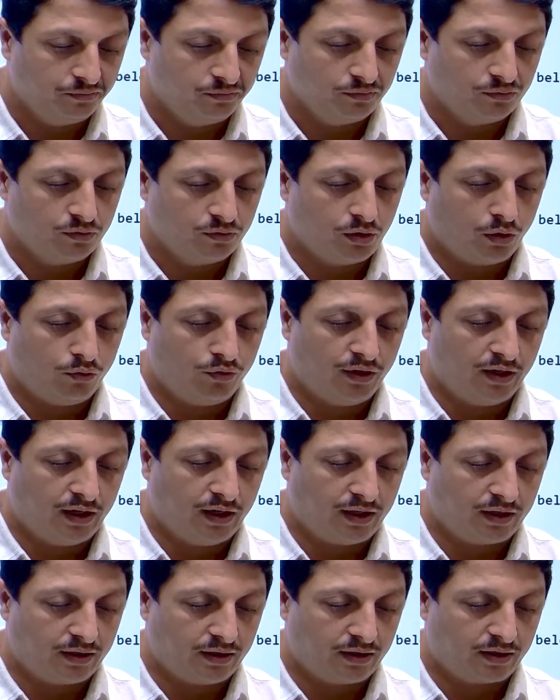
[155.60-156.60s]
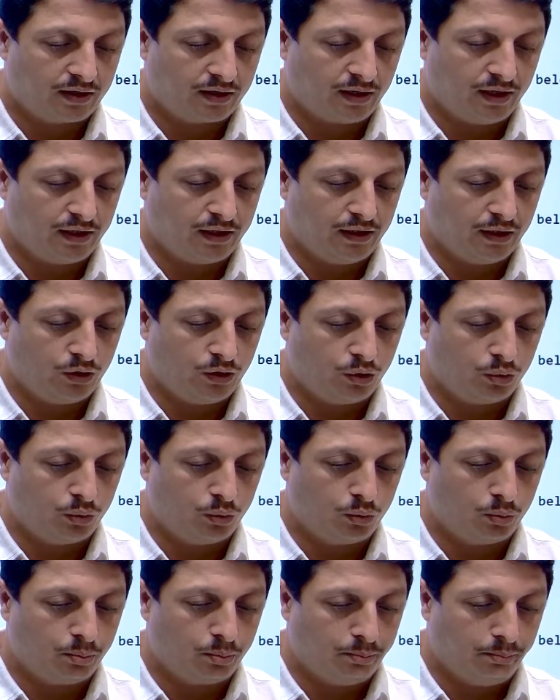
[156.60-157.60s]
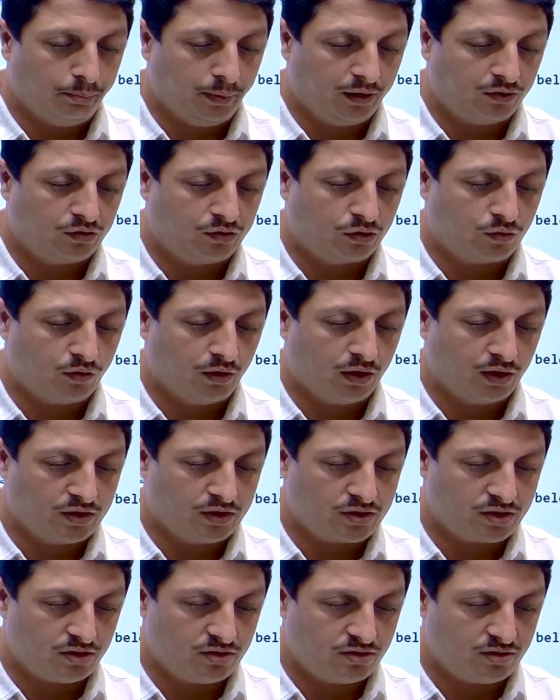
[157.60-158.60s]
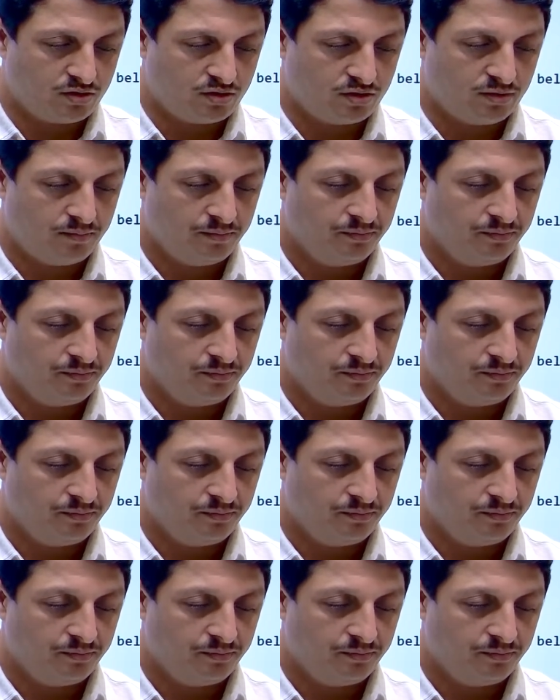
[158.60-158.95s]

Now we are connected to MySQL instance.